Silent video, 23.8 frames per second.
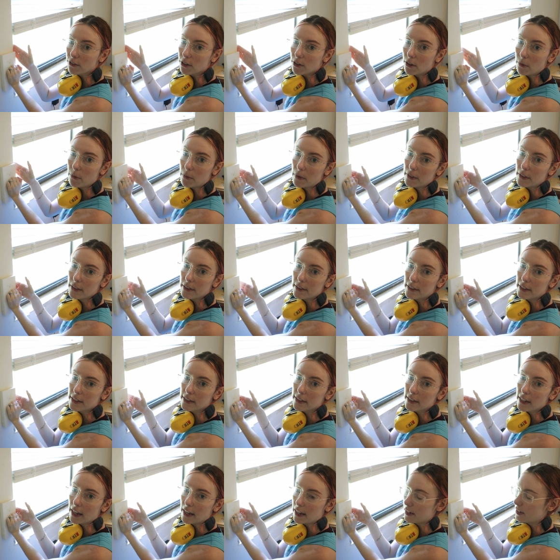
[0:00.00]
from
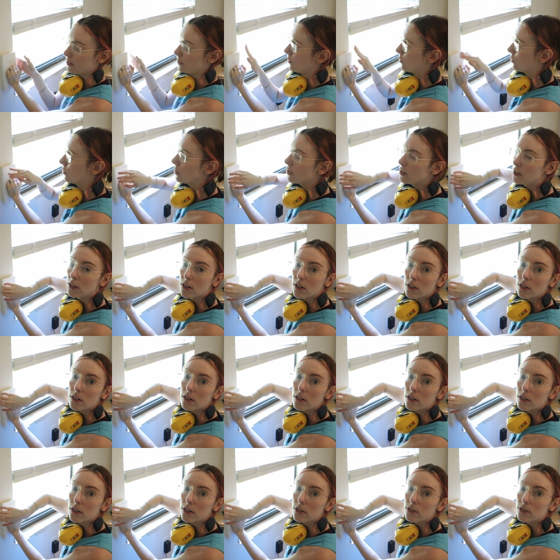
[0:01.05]
this edge
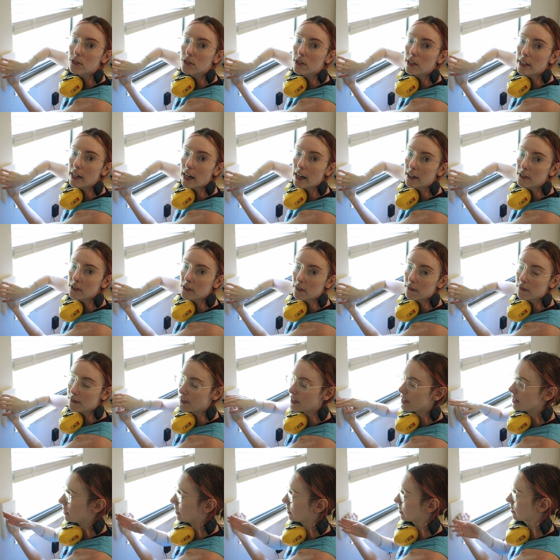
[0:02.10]
to the edge of
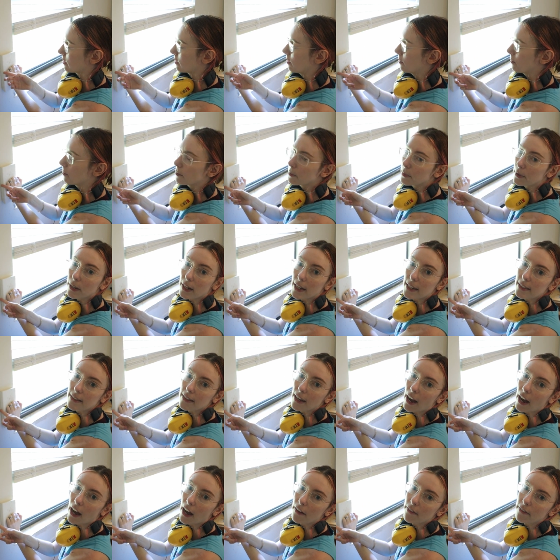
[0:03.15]
this plus
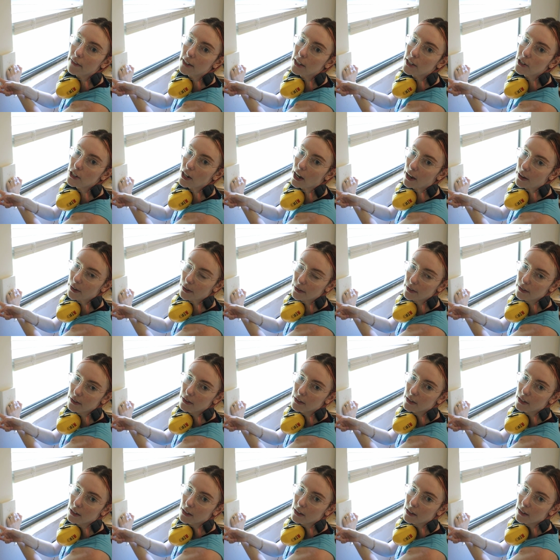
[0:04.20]
half an inch out.
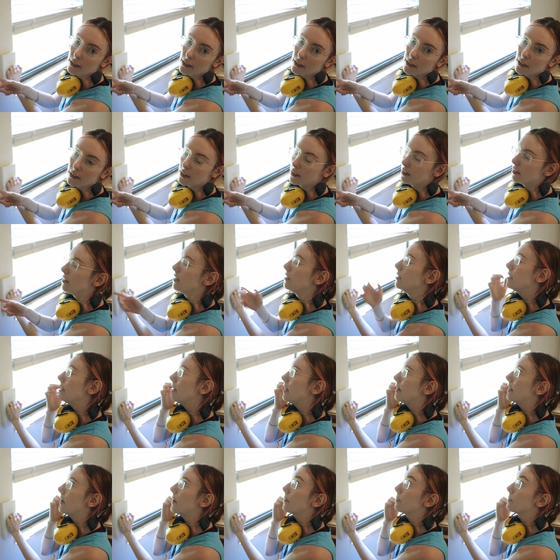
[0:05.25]

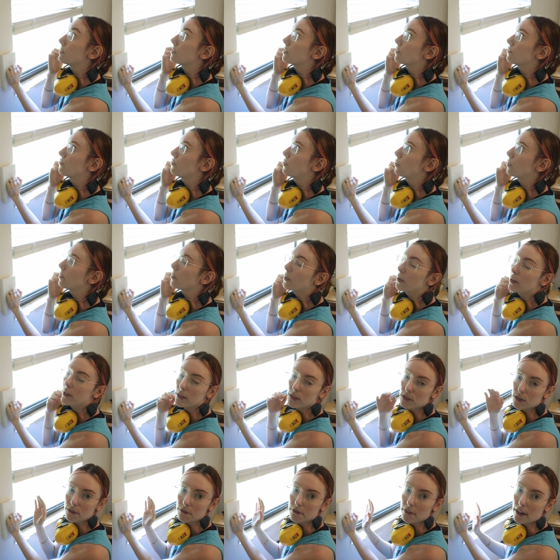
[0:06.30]
And that was four
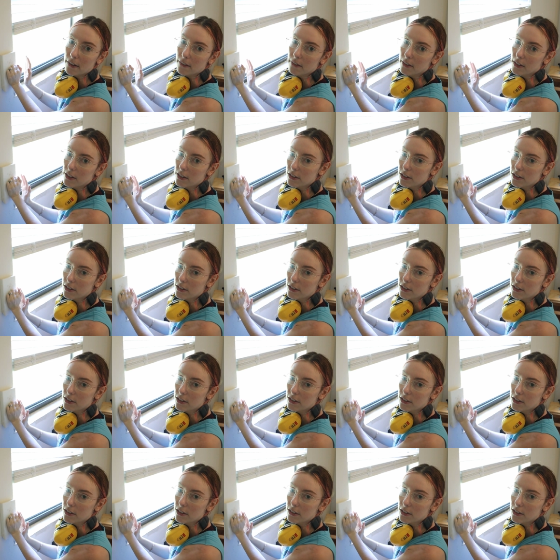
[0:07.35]
point two five